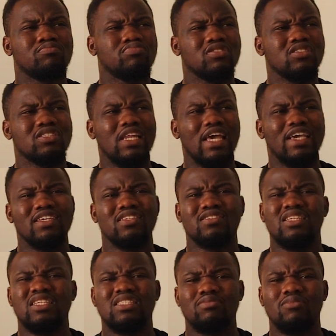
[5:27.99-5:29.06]
print like a
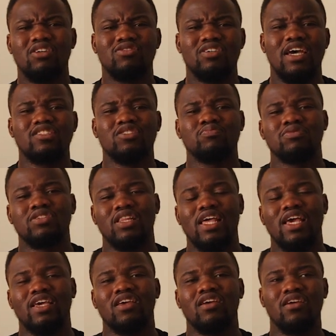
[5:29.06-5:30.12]
statement, so I had to print
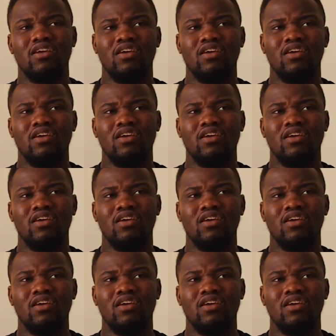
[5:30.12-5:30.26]
like